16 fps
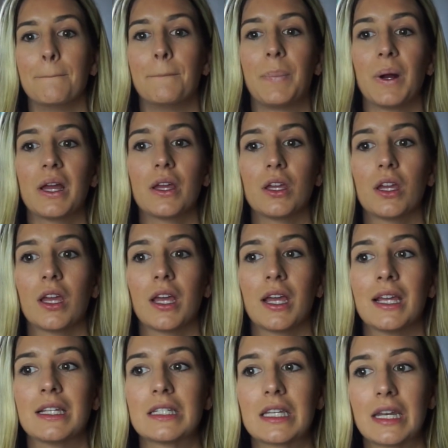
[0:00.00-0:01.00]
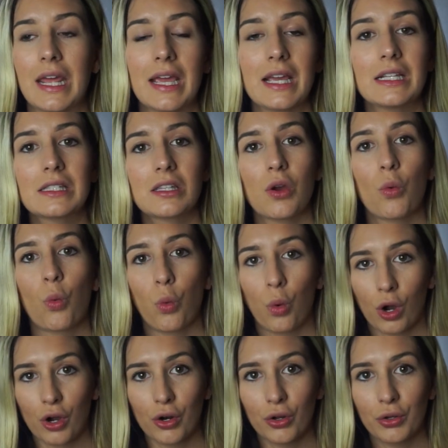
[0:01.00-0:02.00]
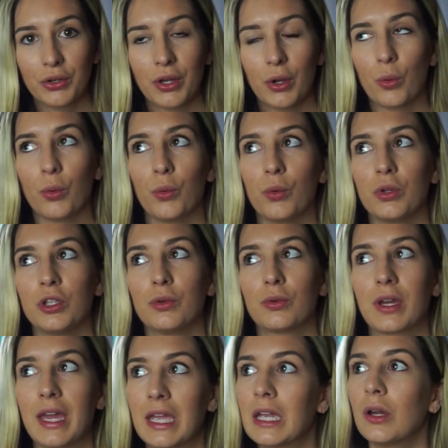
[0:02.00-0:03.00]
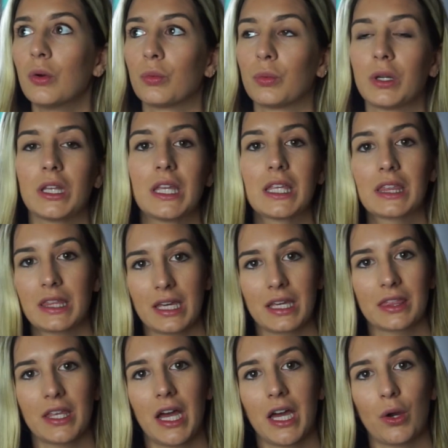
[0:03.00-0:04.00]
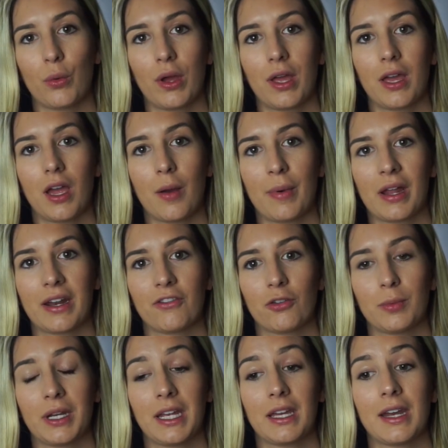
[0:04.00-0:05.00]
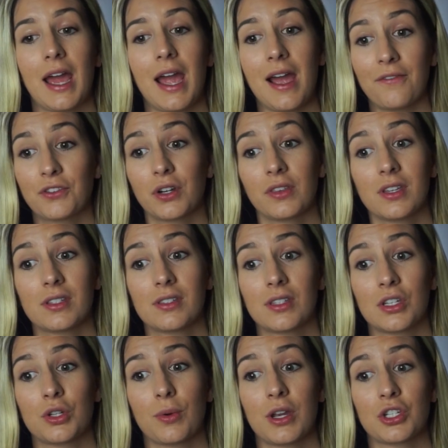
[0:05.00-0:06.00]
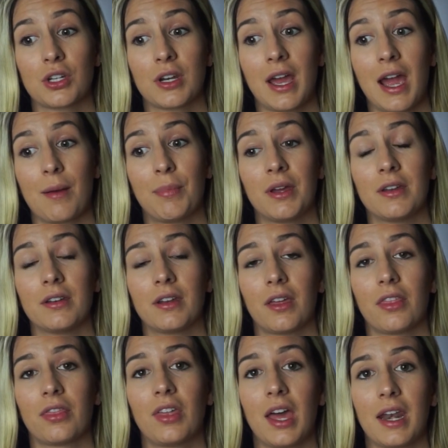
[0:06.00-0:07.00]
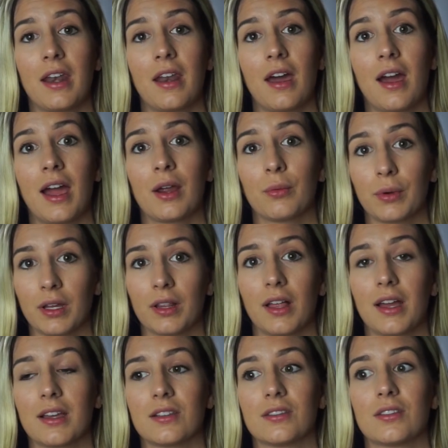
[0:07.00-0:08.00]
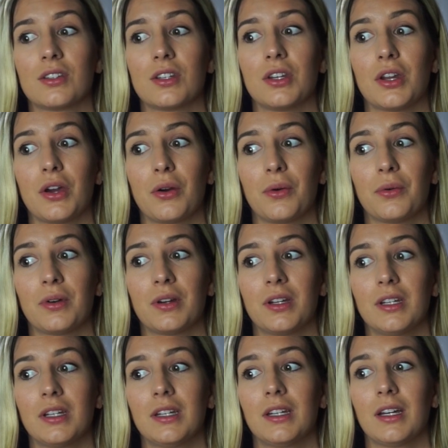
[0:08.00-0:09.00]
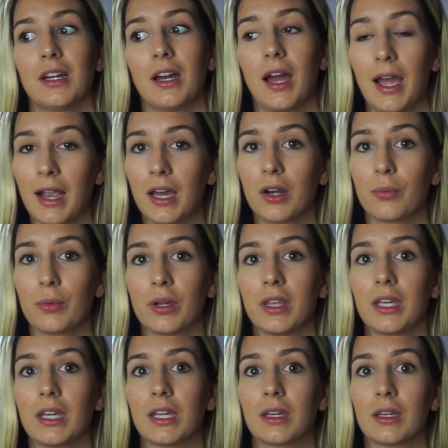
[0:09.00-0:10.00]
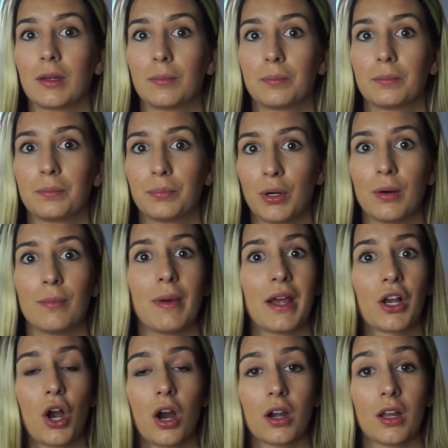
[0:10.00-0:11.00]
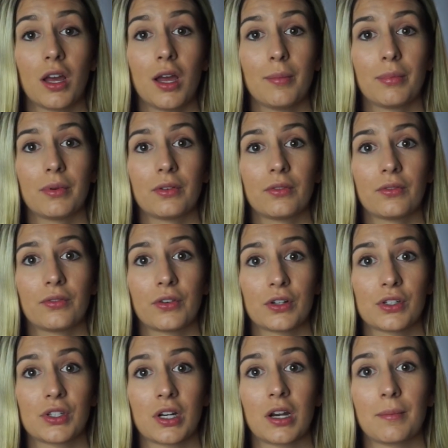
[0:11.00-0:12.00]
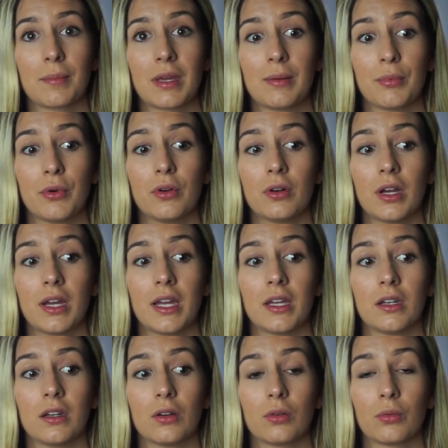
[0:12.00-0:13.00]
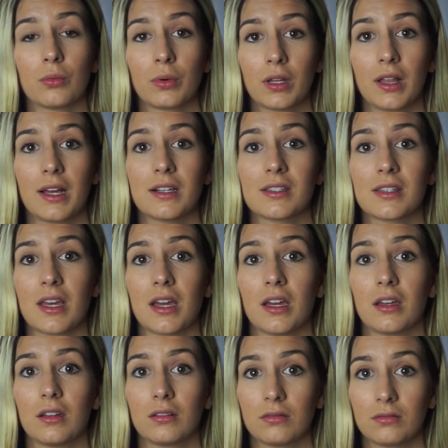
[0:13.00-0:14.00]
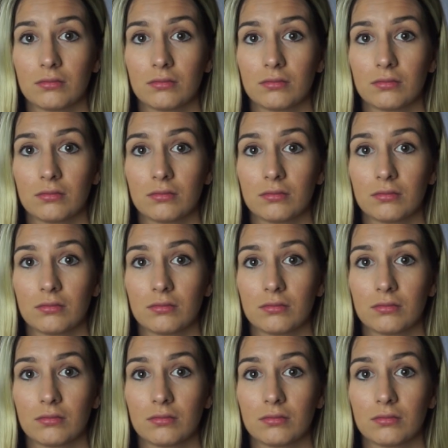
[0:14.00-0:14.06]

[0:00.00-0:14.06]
But in today's world, you can't really think that way about everybody. And after this situation happened, then I realized, you know, I gotta really put my guard up for certain people and realize that